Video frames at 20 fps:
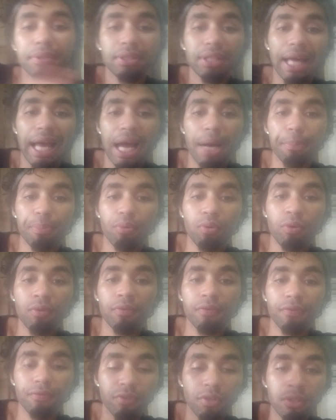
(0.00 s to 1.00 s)
the
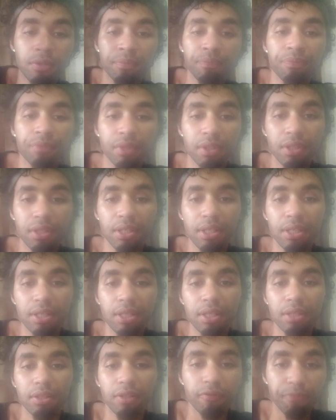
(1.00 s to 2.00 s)
apple from
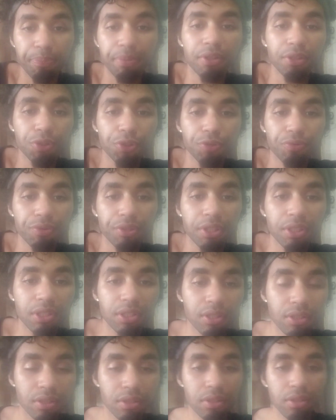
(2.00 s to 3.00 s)
the forbidden tree.